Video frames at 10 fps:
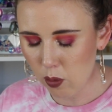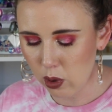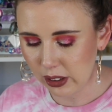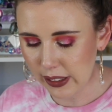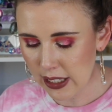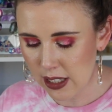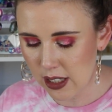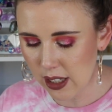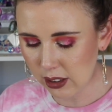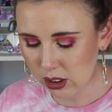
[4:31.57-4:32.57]

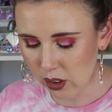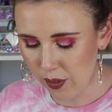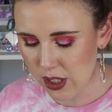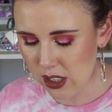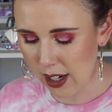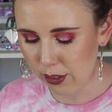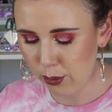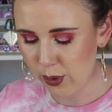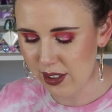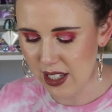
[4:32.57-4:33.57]
released a lot of
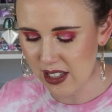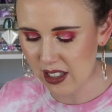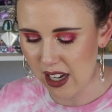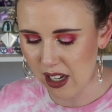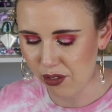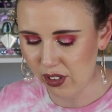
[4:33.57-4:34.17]
stuff with these kind of